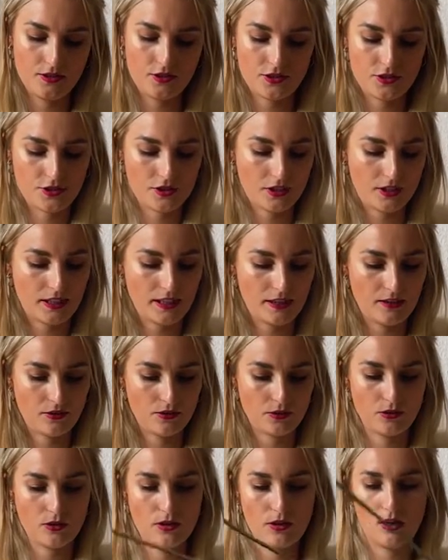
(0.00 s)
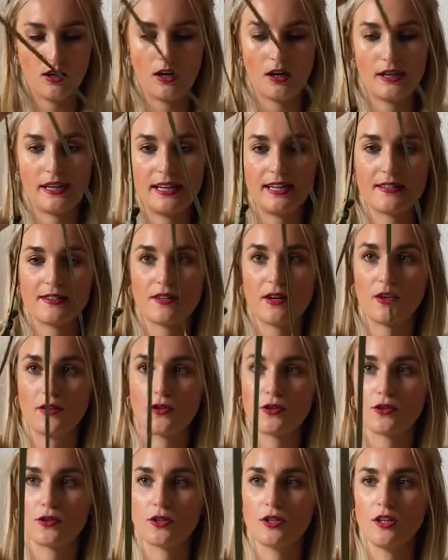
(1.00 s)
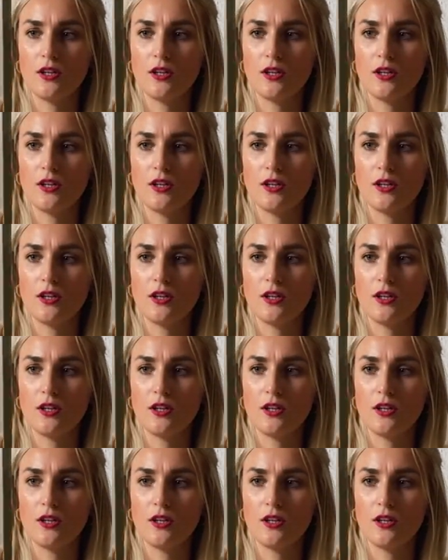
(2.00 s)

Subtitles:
Chiquito Long is on the